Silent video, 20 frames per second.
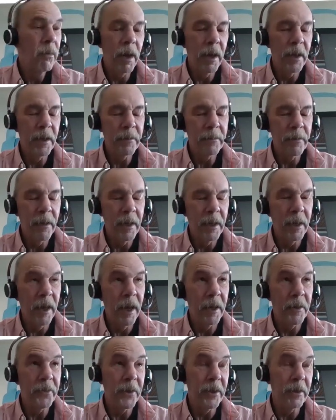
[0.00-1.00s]

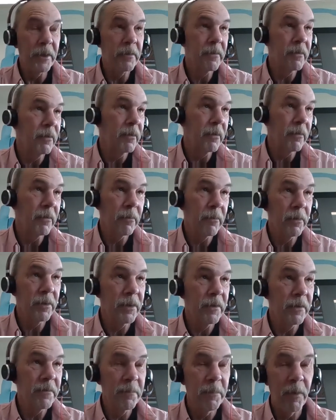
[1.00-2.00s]
I think
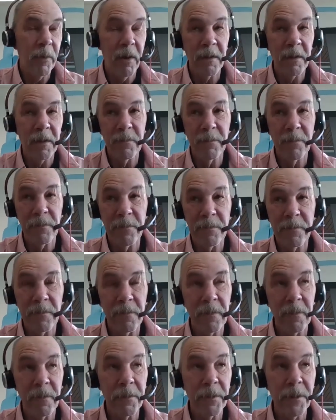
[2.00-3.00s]
earliest possible
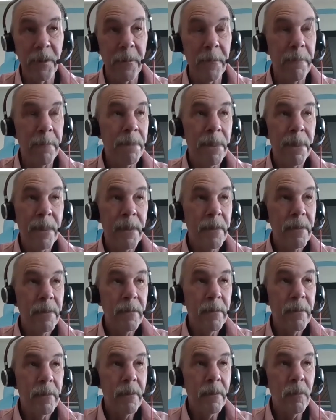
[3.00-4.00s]
scenario
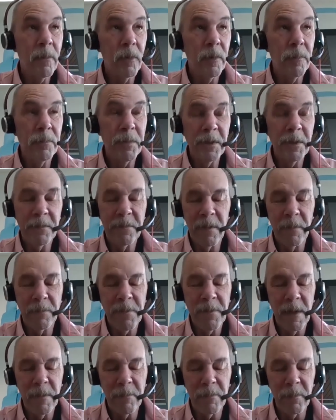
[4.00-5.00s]
would be
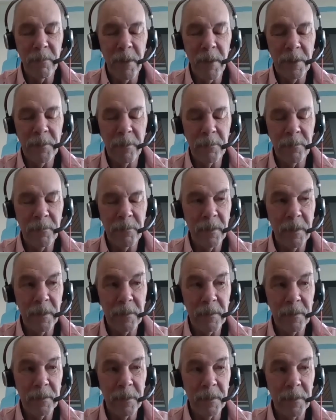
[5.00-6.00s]
September. I don't think,